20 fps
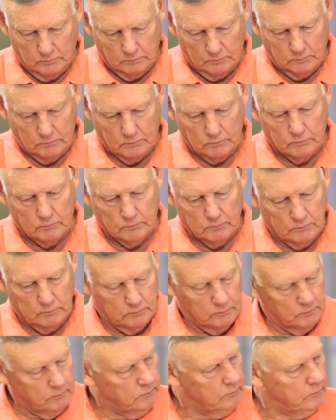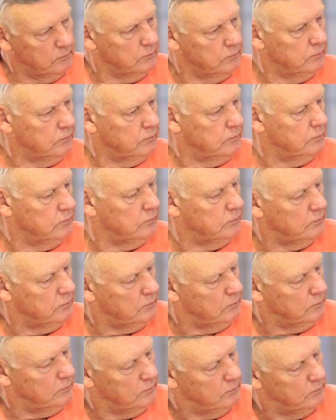
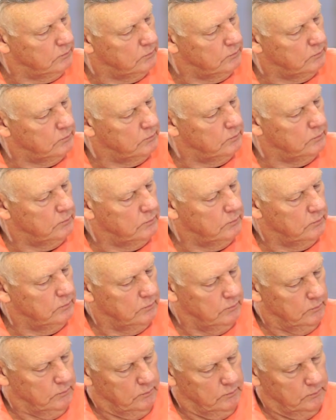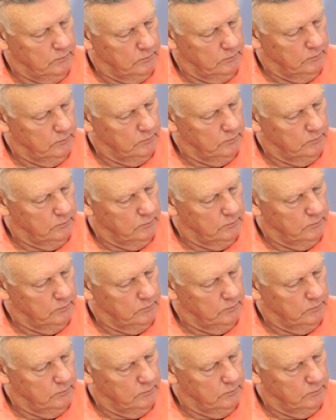(silent)